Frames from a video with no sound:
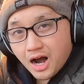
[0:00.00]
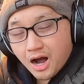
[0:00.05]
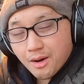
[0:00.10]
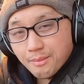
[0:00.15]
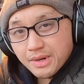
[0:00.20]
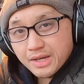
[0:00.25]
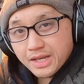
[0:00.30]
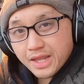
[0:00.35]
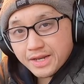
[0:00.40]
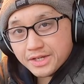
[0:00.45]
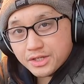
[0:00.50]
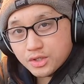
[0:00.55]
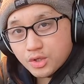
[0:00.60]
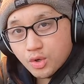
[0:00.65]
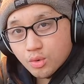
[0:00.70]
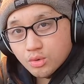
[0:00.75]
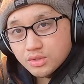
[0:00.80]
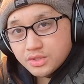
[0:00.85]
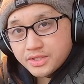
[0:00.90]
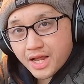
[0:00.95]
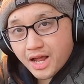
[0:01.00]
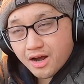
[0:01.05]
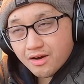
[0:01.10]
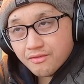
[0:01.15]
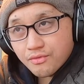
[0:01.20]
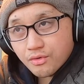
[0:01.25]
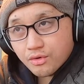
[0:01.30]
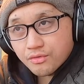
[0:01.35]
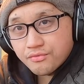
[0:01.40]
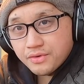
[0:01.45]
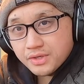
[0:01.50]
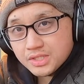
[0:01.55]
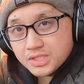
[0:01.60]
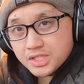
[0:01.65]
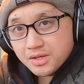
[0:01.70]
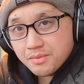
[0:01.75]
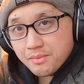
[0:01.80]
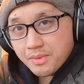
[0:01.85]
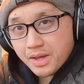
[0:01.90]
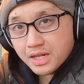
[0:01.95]
I'm gonna let it cool down for
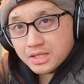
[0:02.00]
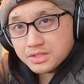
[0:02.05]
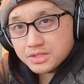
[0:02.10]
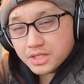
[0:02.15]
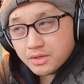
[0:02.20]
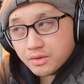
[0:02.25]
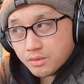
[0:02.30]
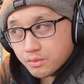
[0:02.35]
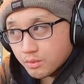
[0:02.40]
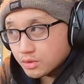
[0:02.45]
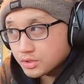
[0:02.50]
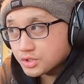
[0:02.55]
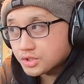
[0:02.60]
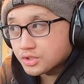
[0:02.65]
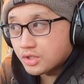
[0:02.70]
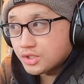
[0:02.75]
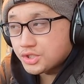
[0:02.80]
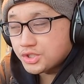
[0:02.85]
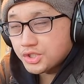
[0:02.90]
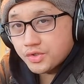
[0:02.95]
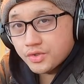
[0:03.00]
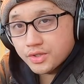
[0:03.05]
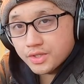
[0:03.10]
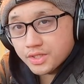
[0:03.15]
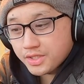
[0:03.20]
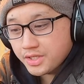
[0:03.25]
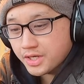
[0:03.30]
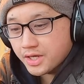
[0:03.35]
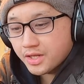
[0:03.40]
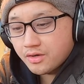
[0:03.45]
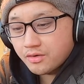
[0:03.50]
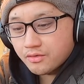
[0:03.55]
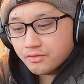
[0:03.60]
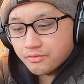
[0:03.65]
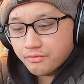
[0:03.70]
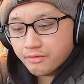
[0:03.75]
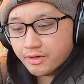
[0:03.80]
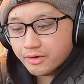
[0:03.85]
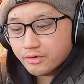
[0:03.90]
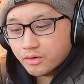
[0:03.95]
fifteen minutes and then we'll start shooting again.
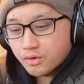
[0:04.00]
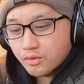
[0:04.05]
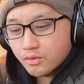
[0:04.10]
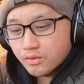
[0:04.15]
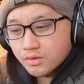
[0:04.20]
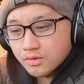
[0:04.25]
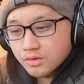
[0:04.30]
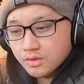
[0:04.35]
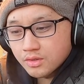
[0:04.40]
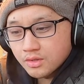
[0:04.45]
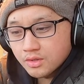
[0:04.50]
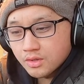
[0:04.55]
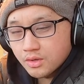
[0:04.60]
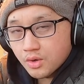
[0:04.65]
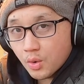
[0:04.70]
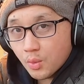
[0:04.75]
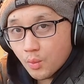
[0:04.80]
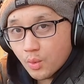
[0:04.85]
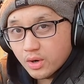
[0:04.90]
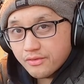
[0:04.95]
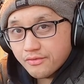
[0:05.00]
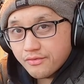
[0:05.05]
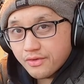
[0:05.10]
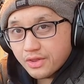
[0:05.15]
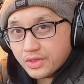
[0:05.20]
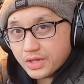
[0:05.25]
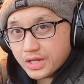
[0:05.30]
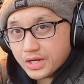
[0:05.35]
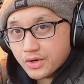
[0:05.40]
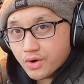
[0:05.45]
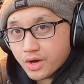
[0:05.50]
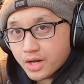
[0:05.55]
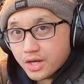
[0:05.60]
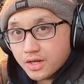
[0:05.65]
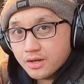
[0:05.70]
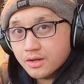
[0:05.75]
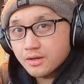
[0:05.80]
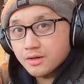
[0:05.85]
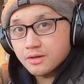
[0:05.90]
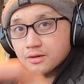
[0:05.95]
Federal one fifty grain.